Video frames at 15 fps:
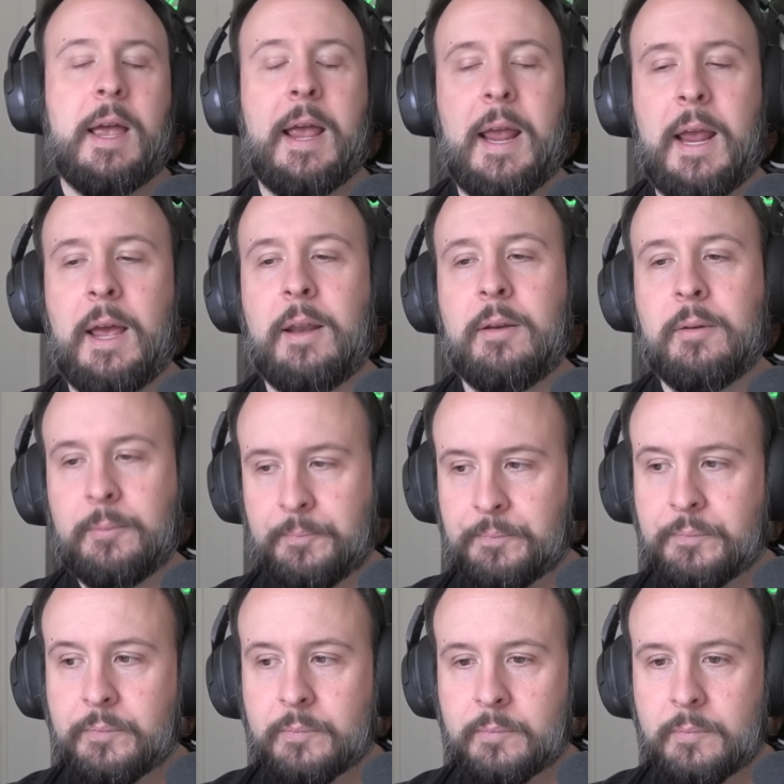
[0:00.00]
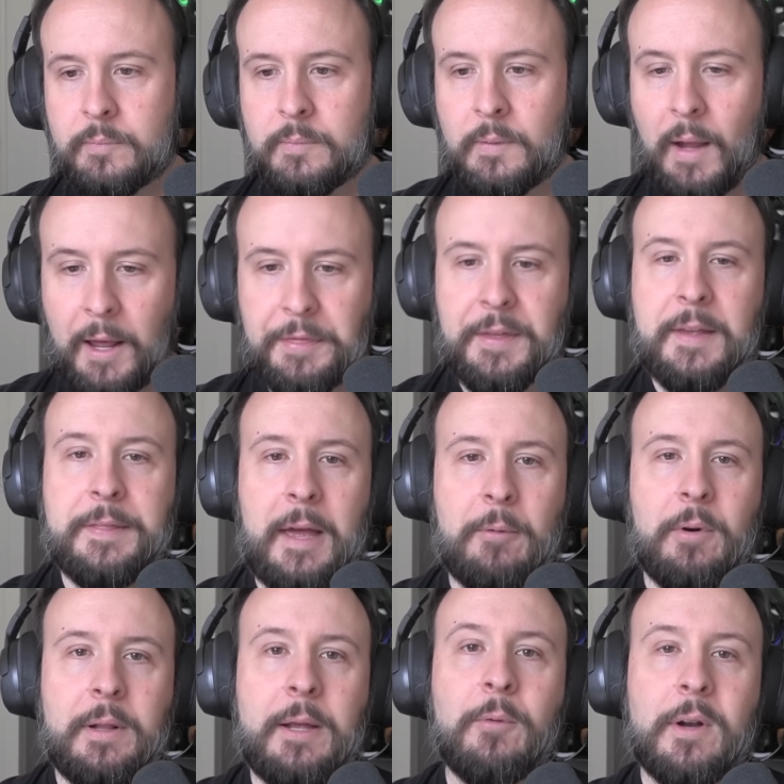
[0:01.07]
And I think that
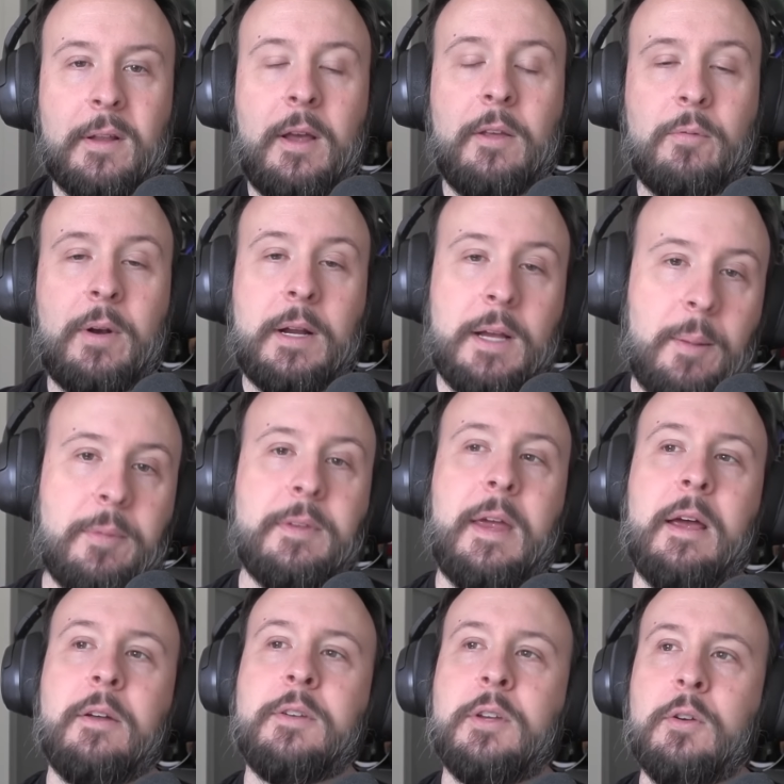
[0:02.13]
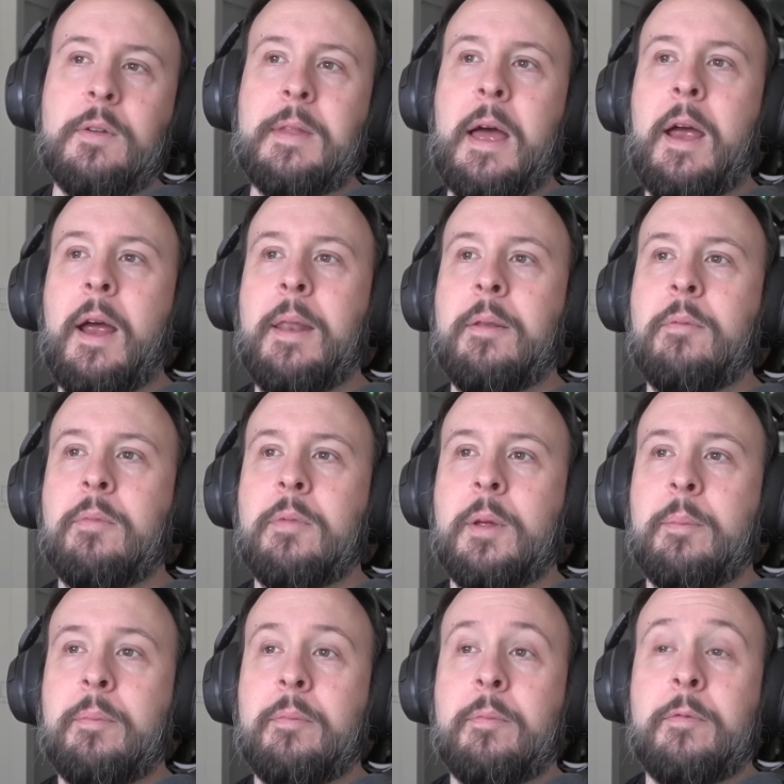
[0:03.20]
really is what it comes down to. And the
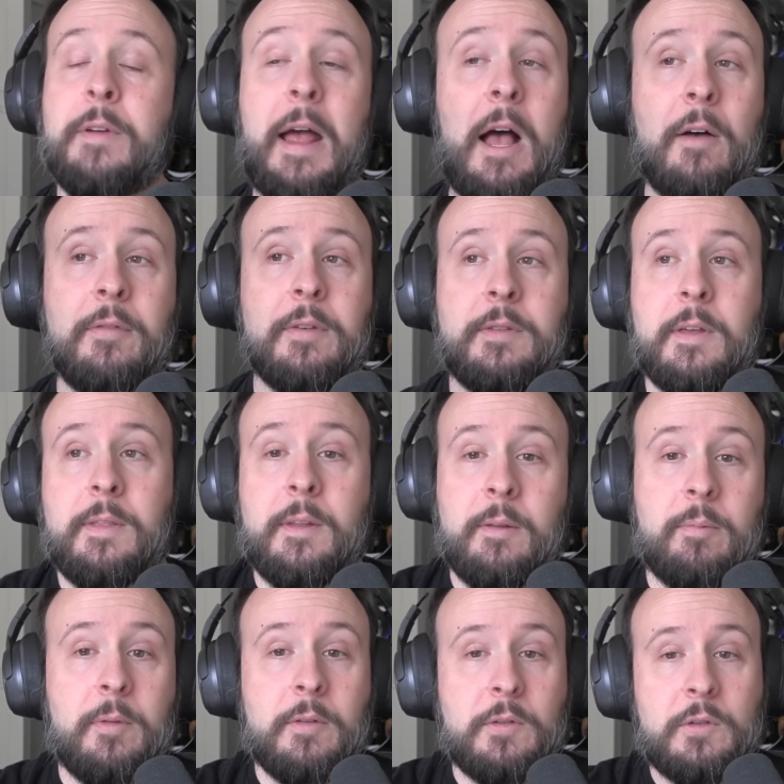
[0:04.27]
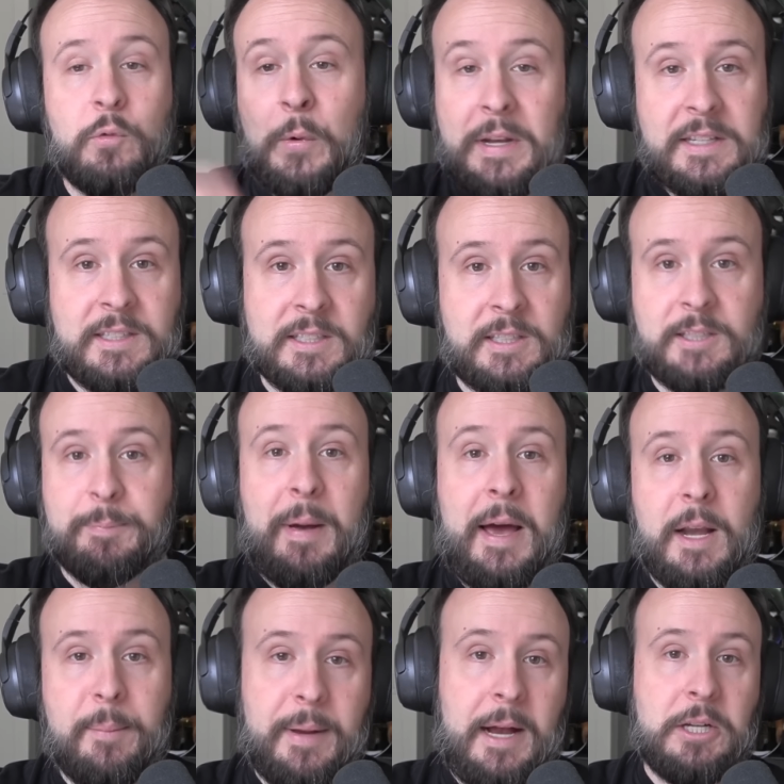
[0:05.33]
Valve is in the sweetest
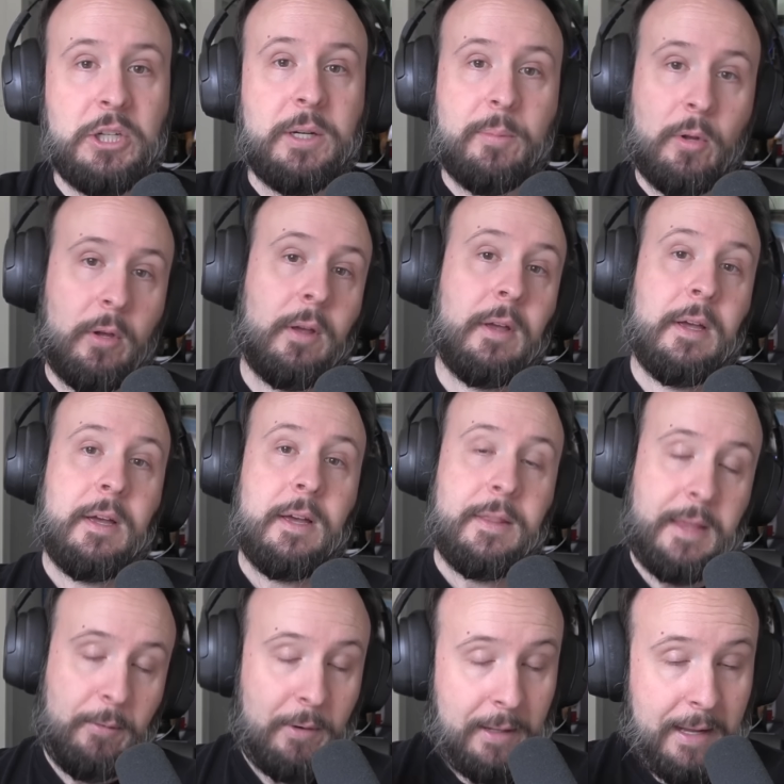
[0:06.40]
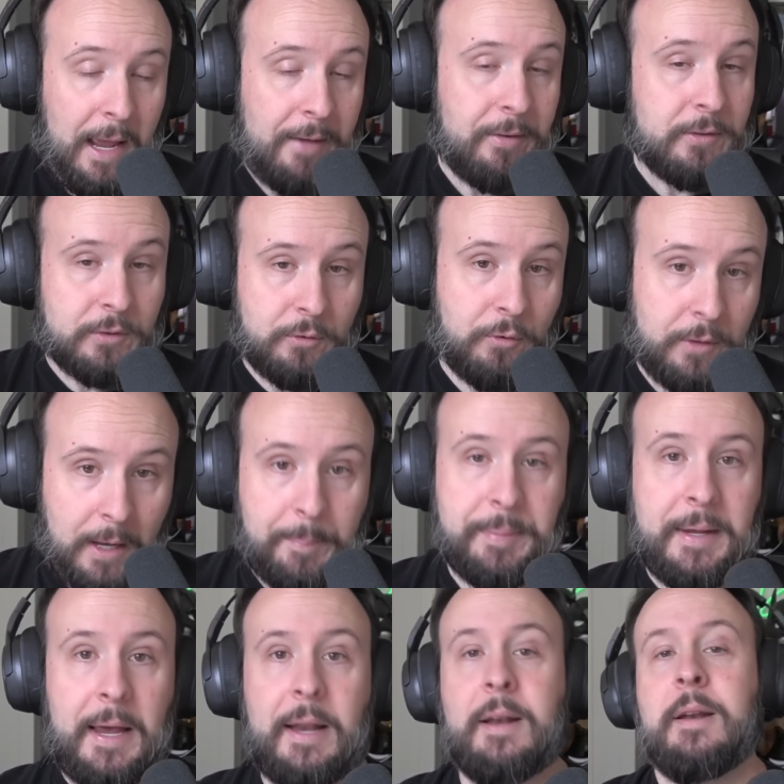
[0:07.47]
spot imaginable. They really haven't screwed up
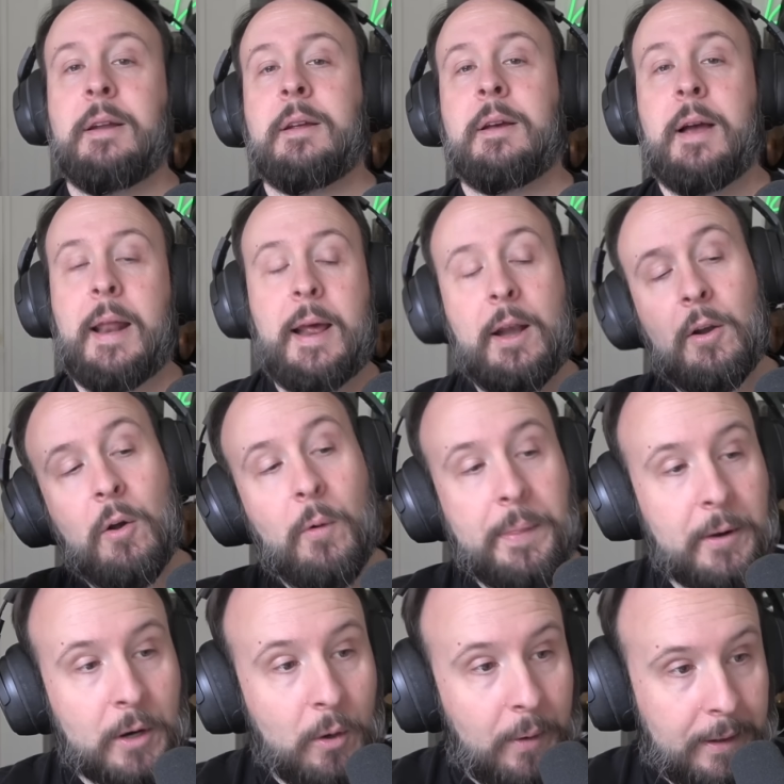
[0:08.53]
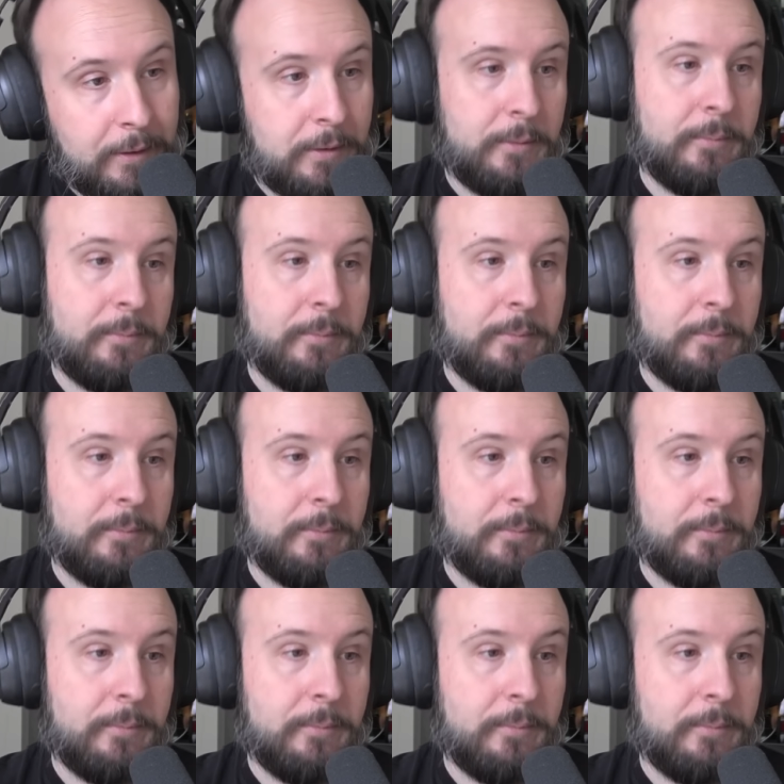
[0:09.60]
yet. And I don't know when they're going to.